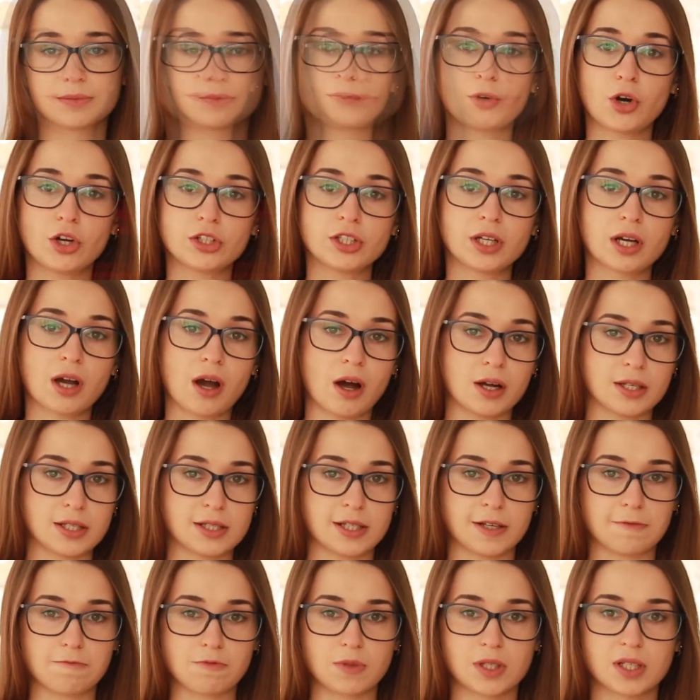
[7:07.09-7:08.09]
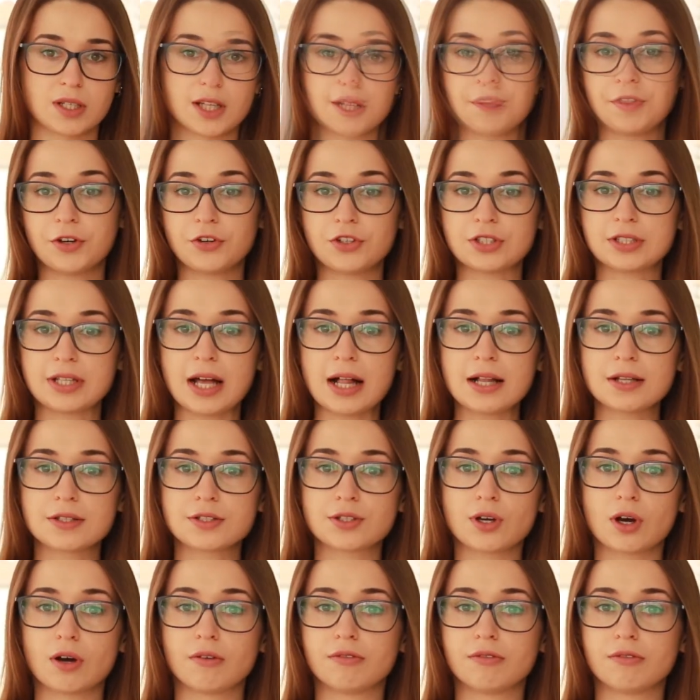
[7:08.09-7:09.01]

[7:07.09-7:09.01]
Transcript: Product concept. The results